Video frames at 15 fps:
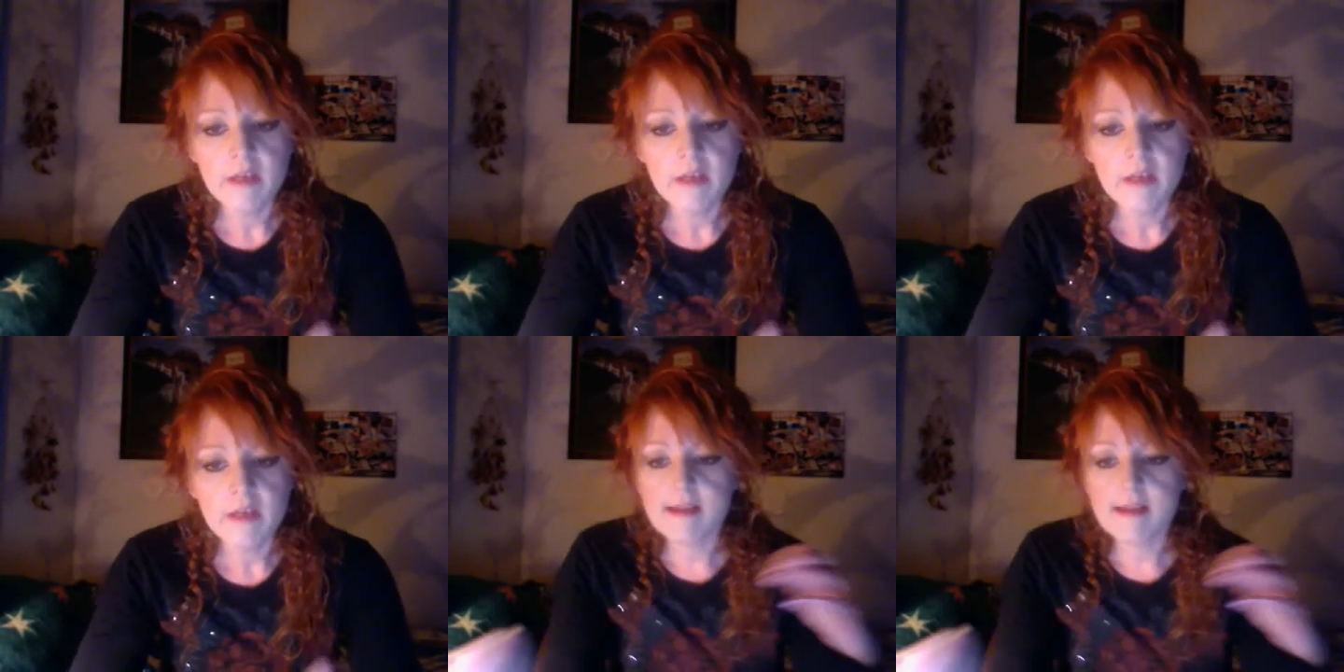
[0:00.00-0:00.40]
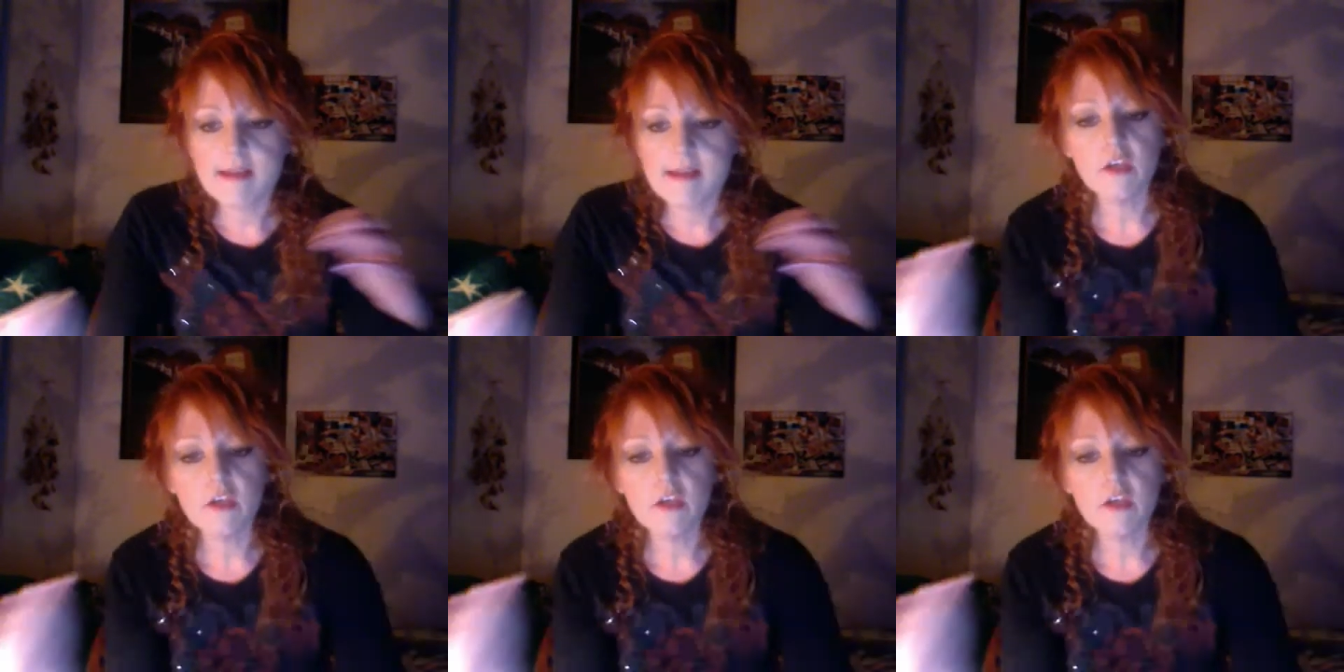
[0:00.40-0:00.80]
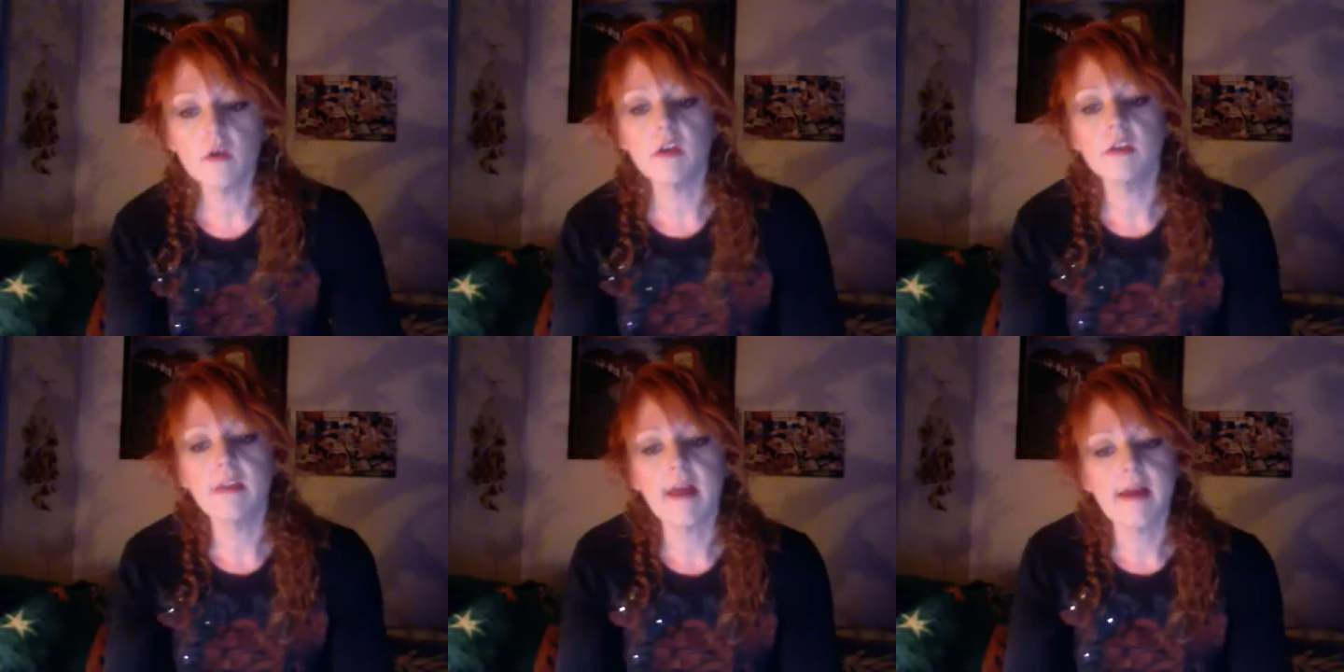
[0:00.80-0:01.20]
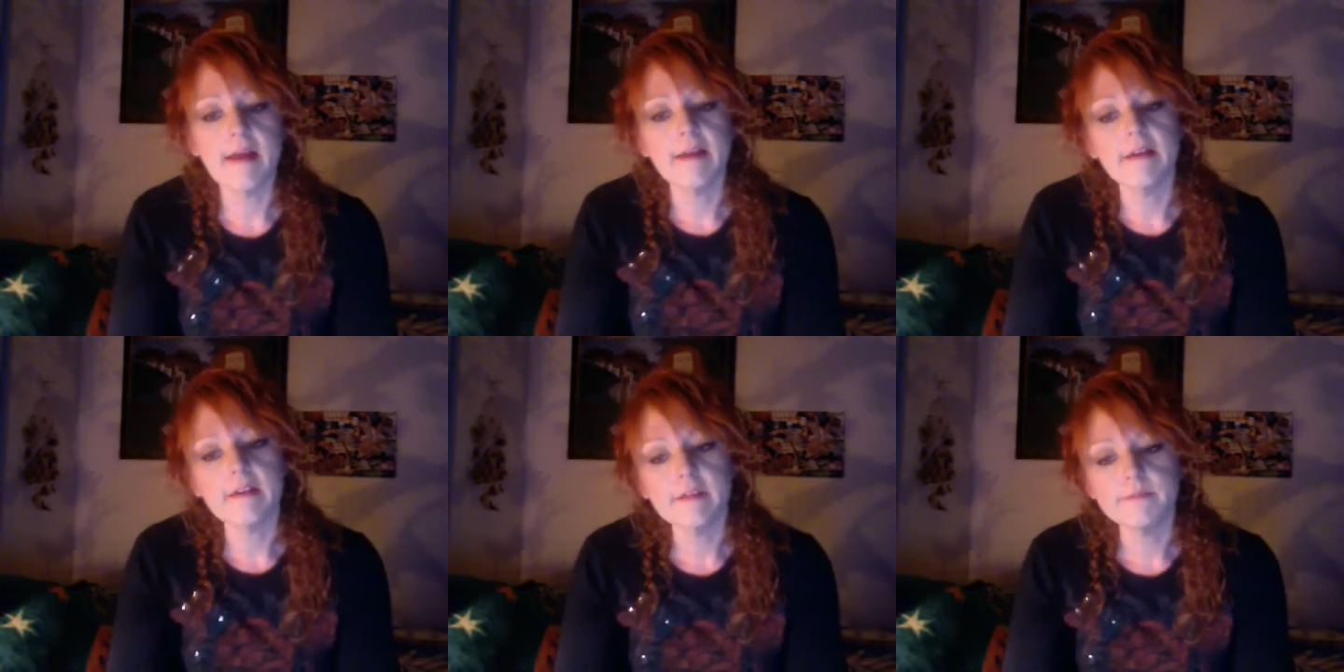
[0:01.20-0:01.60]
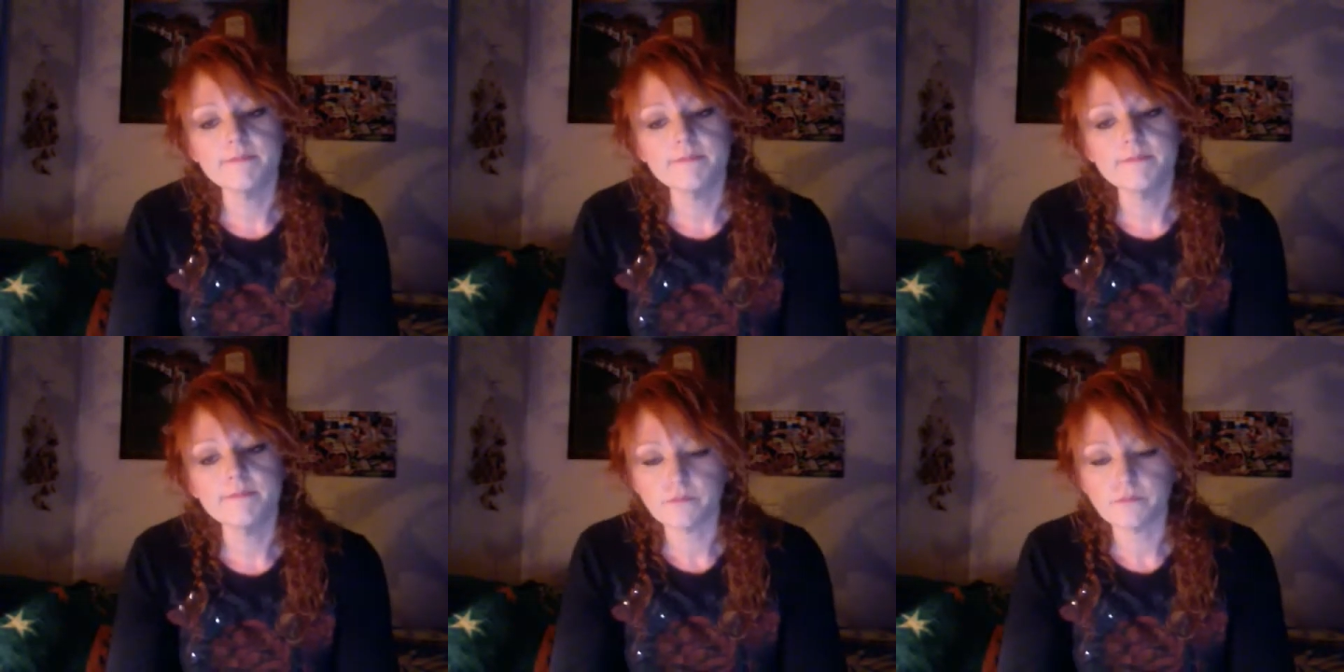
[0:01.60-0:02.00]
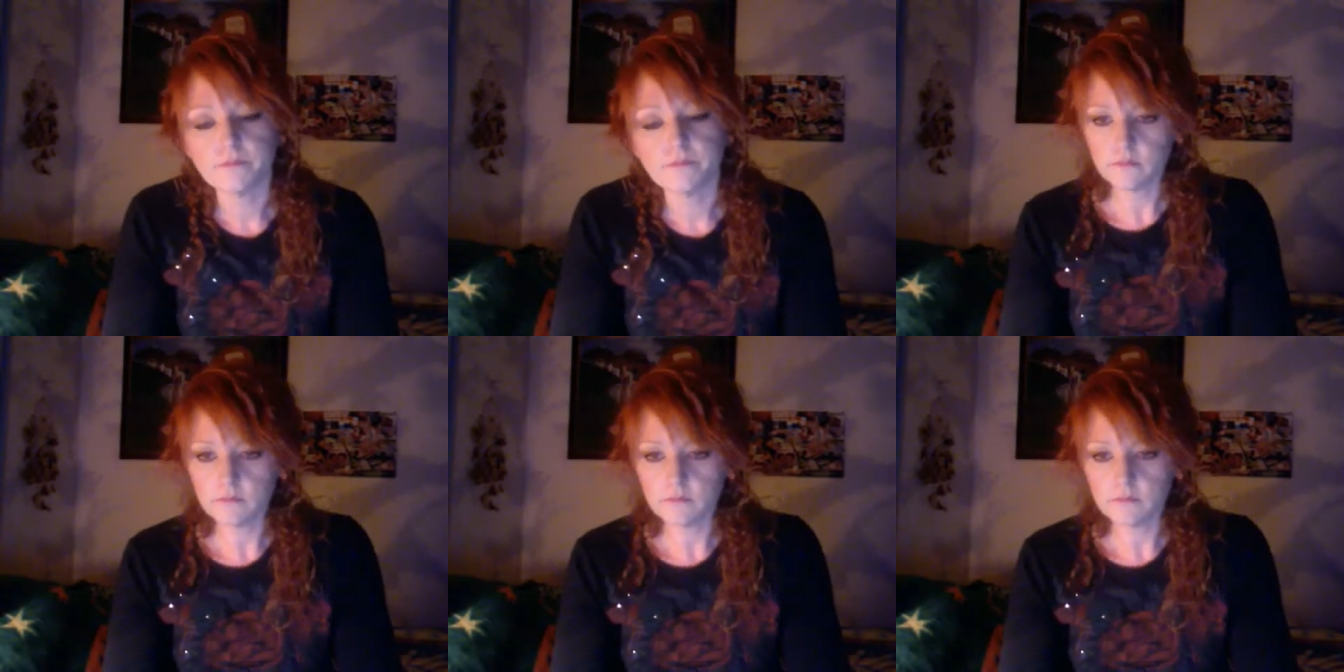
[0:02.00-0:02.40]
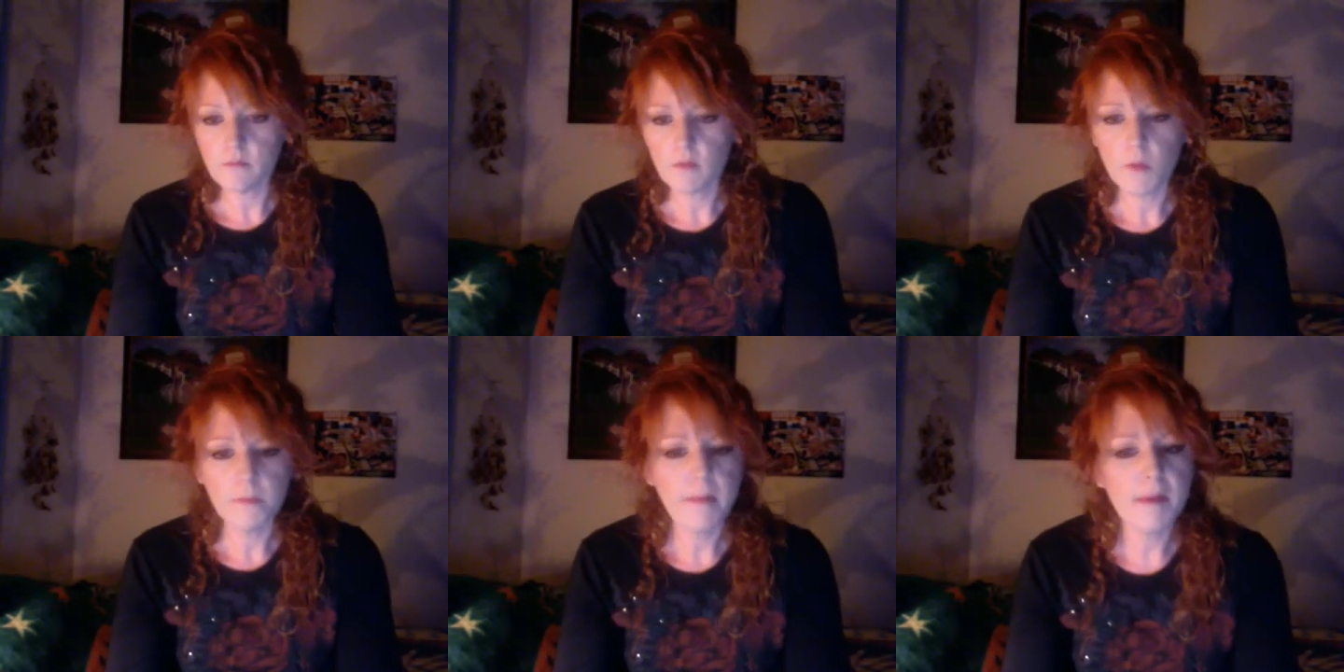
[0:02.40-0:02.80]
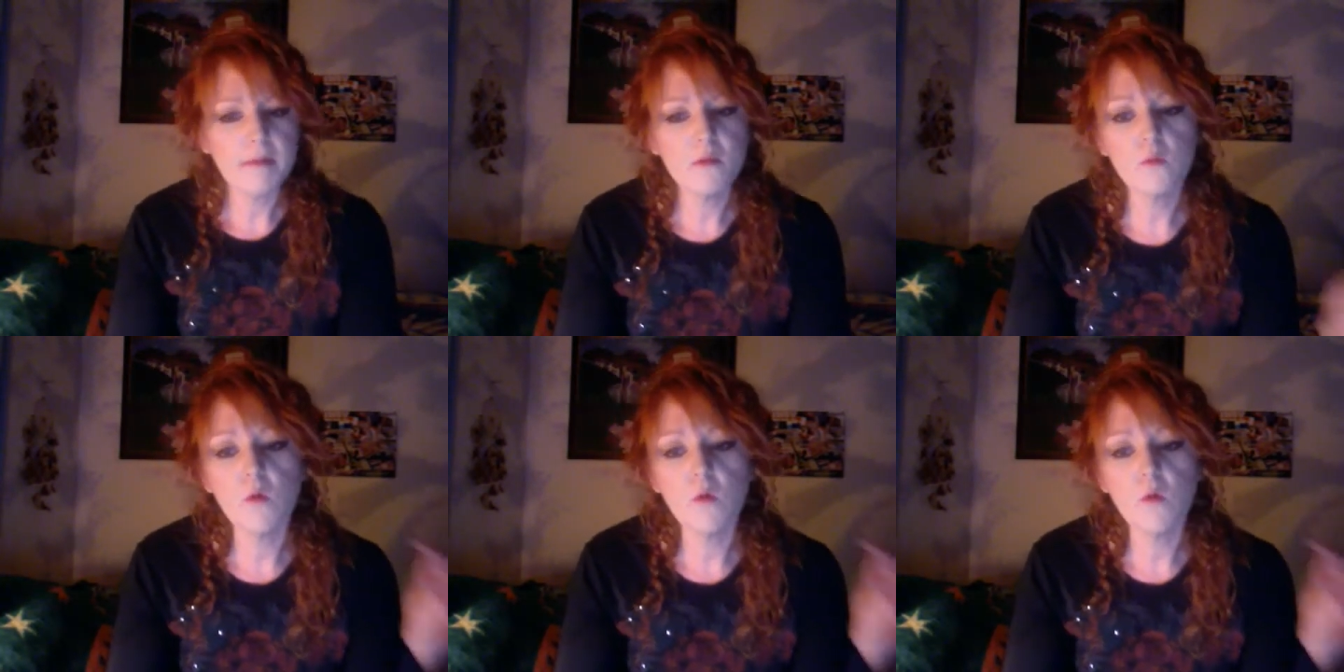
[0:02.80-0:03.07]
say you are like, maybe